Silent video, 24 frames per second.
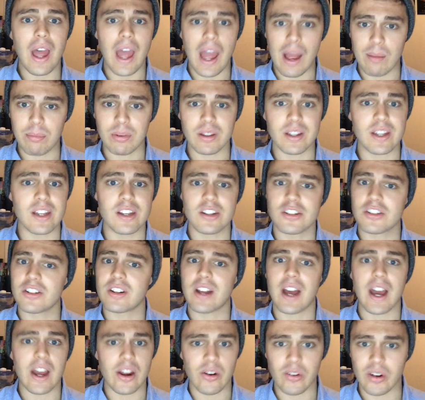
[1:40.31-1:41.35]
application
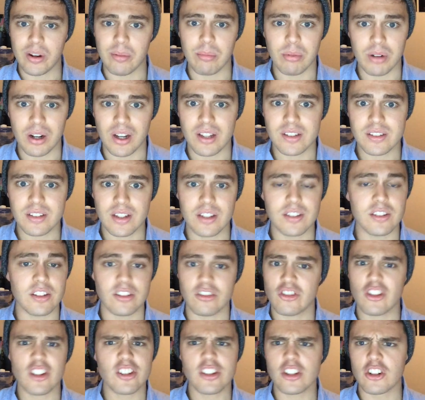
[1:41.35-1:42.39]
hiring process,
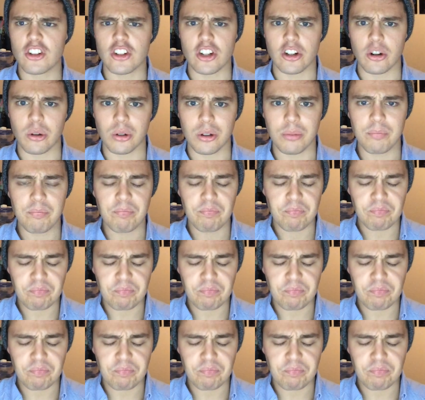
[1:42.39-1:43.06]
just in general.